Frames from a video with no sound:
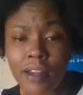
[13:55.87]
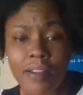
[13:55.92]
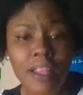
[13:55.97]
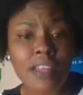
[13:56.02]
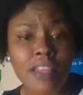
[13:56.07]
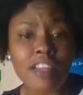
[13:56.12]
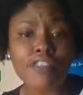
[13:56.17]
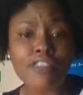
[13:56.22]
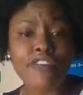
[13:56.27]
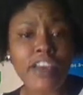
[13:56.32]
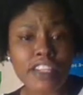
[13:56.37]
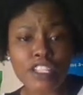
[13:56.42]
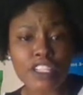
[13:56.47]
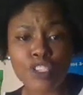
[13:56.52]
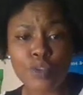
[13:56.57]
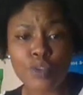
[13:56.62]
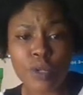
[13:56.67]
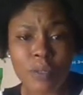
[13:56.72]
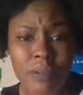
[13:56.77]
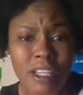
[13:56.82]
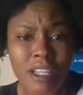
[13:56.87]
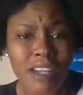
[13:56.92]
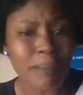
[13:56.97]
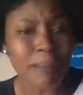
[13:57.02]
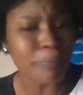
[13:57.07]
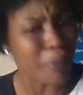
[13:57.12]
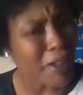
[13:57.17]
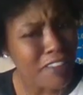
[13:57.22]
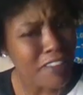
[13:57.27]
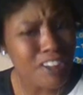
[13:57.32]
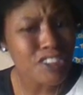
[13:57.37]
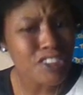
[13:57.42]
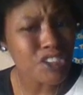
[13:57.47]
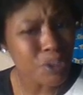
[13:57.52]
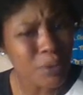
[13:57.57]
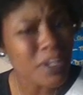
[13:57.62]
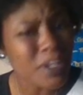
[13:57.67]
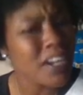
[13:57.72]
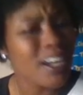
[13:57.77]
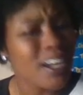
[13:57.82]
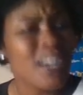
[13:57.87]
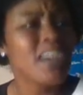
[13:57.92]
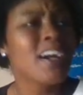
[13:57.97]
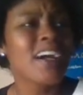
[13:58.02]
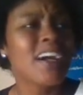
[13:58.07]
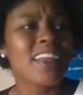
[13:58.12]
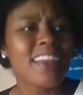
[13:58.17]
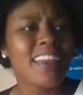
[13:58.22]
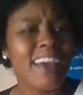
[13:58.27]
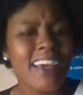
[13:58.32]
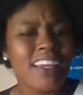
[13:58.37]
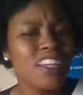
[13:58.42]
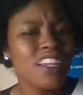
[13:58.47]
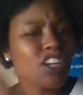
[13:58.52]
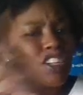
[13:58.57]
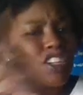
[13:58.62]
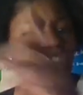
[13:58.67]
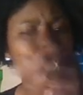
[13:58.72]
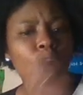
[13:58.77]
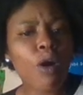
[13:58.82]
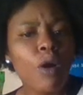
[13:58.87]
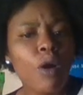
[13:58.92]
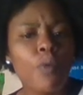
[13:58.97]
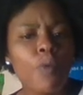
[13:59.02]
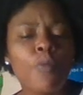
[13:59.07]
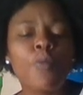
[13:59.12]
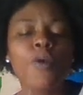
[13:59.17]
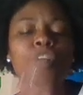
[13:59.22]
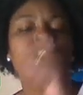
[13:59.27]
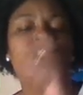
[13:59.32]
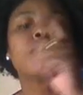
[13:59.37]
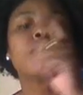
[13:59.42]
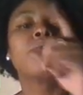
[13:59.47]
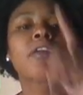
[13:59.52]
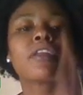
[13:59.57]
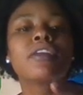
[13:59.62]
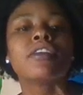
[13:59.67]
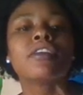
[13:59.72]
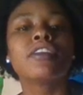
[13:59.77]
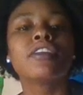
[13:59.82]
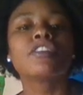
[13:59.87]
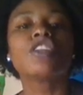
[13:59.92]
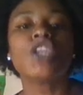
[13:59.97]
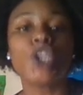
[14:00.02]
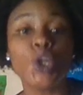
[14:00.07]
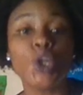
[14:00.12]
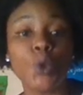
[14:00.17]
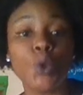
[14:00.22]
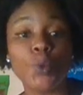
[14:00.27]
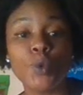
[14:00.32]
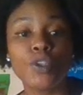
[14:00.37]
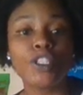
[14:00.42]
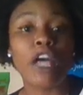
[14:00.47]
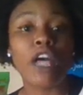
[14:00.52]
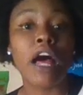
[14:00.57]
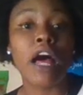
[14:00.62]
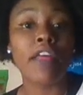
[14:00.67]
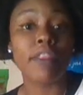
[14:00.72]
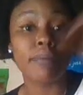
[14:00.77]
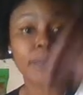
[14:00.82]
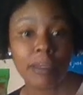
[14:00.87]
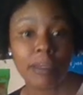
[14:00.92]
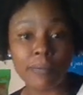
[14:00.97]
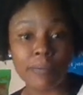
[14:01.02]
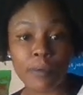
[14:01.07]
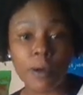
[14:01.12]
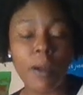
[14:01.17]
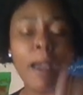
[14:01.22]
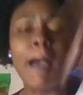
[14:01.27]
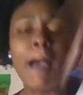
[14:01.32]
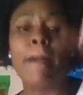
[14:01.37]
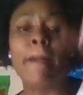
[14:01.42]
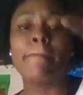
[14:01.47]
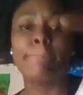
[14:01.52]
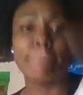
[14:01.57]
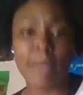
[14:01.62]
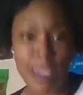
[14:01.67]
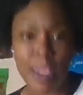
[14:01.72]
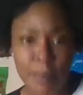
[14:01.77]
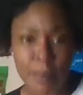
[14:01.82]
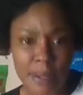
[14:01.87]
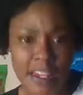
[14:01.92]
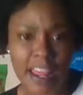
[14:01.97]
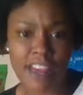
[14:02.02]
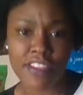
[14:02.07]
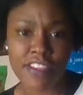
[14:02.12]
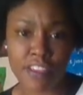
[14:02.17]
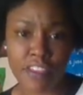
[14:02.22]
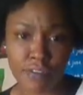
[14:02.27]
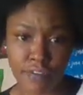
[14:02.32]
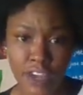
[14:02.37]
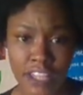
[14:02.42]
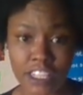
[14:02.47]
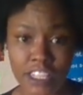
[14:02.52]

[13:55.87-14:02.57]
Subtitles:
the fact that you want to be your mother junior, like you're doing what your mother did to you, to other people. Maybe not the fact